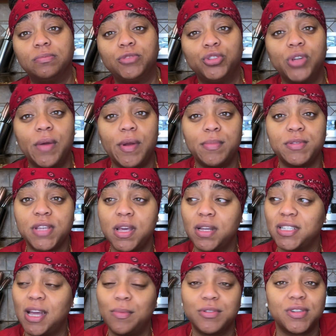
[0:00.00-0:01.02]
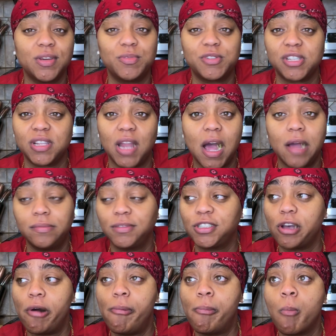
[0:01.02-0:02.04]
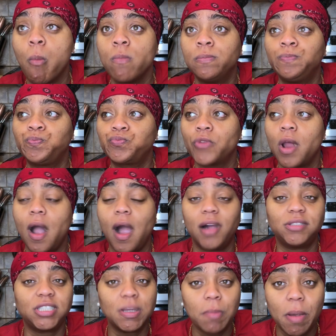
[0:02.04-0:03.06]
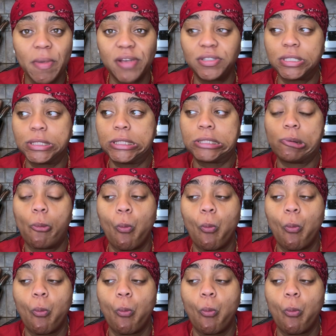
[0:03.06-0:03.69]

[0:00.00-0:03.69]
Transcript: You get what I'm saying? Because it was just a lot. So I sent my message,